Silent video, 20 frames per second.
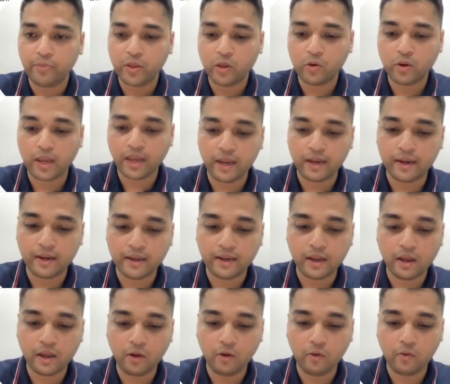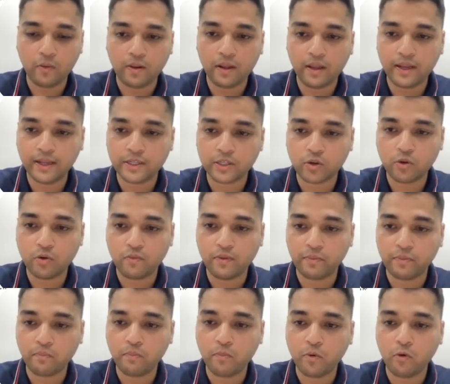Okay, now let's go
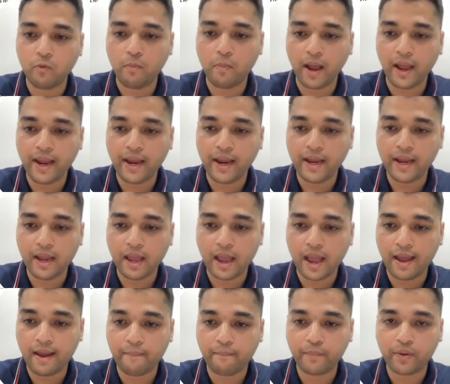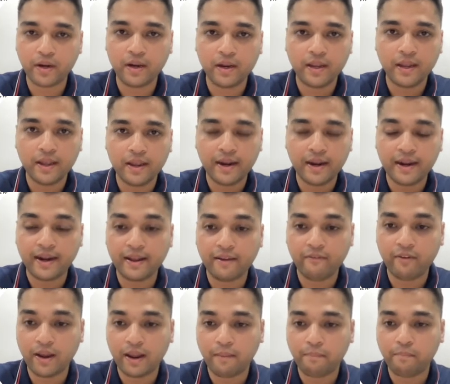with mobile app
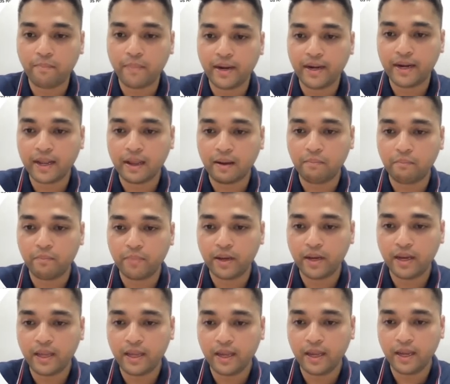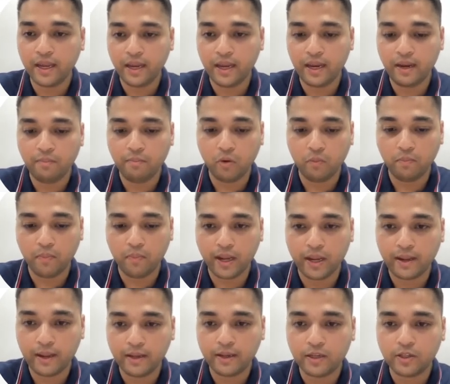development company in Mumbai.
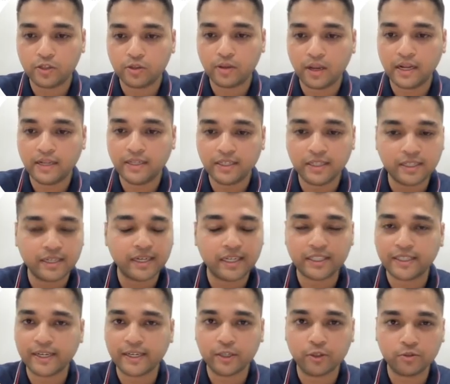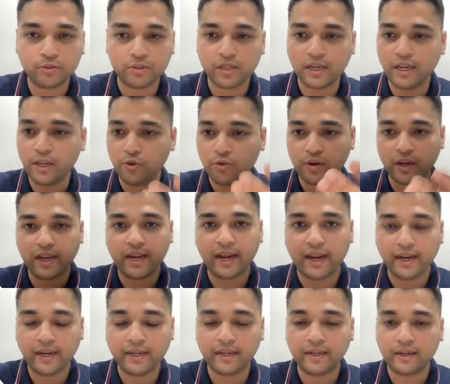So I'll just restrict to three. You can
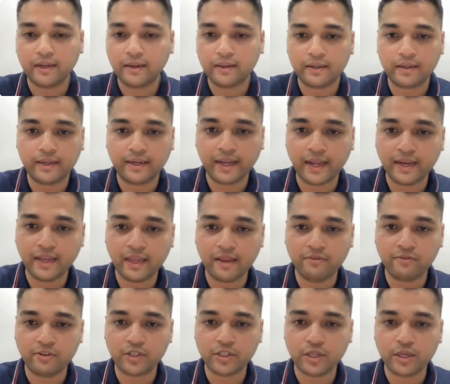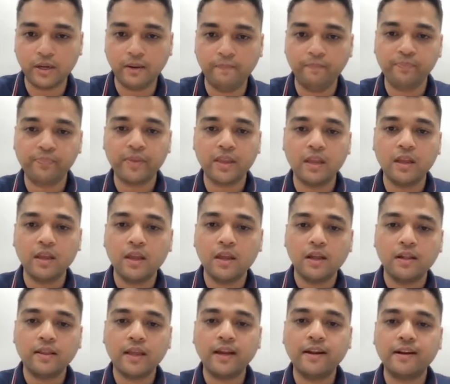enter 10 keywords here.
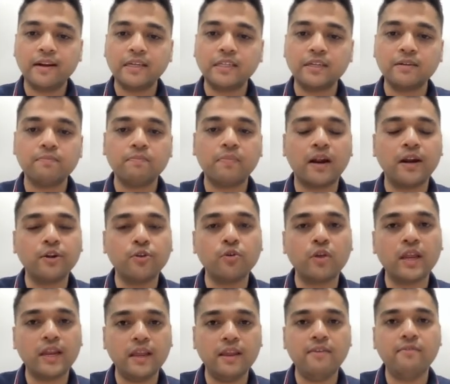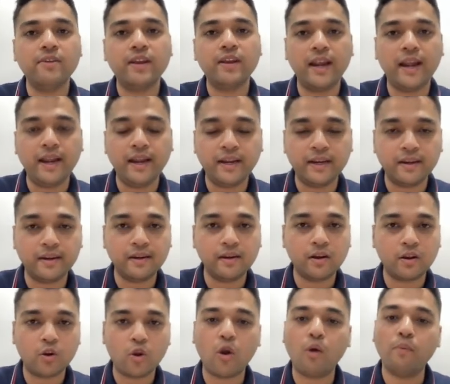The interesting part, you can even enter
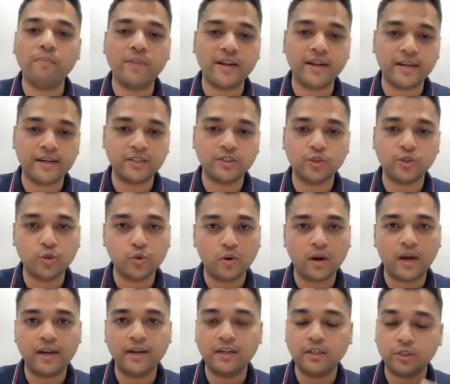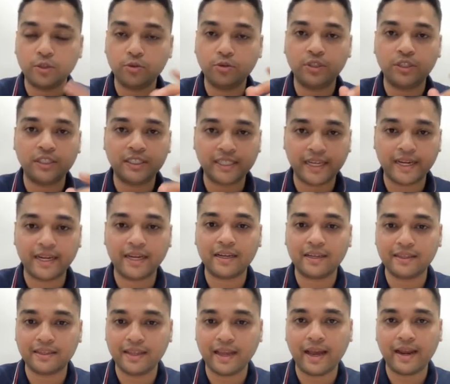competitors' URL to check
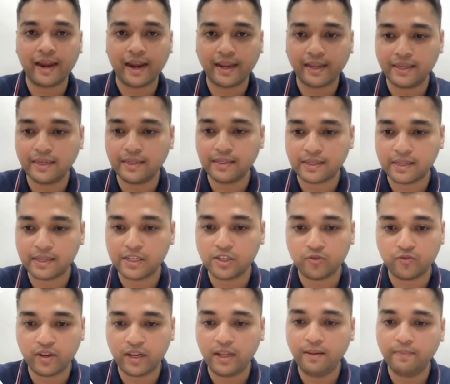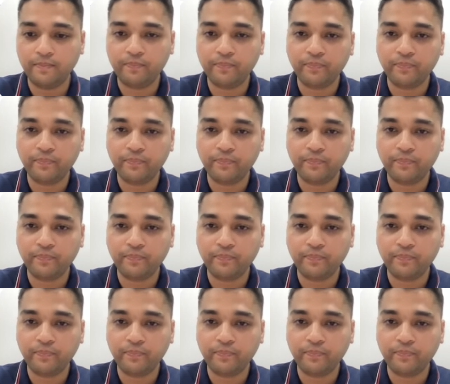their rankings as well.